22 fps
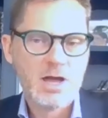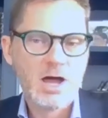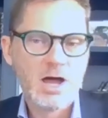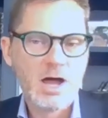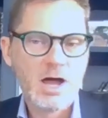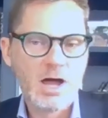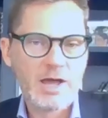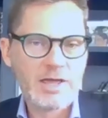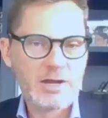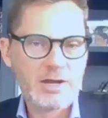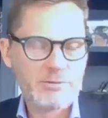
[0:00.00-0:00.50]

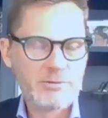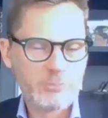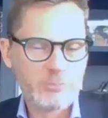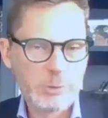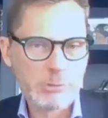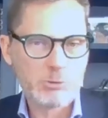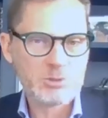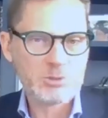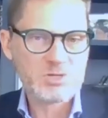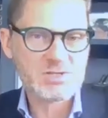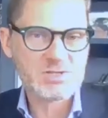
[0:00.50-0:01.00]
And if
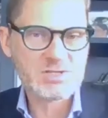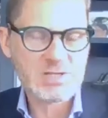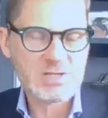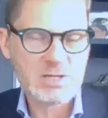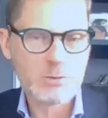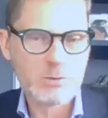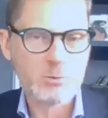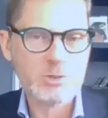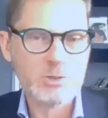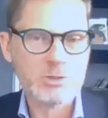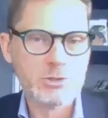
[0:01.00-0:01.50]
we were to
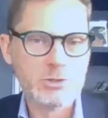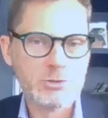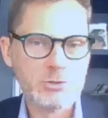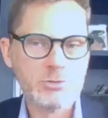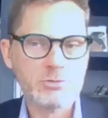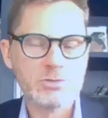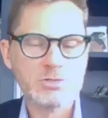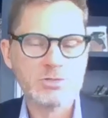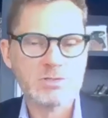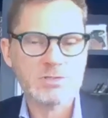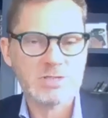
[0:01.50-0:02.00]
see a
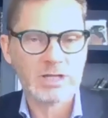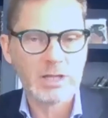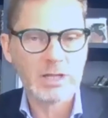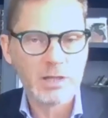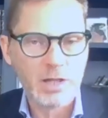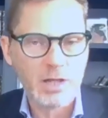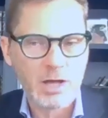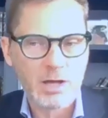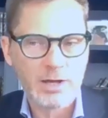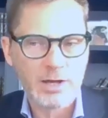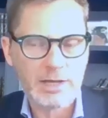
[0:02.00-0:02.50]
renewed
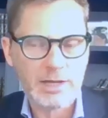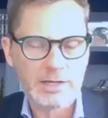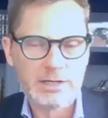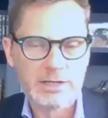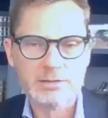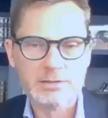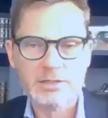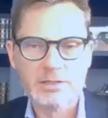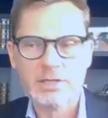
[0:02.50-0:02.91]
decline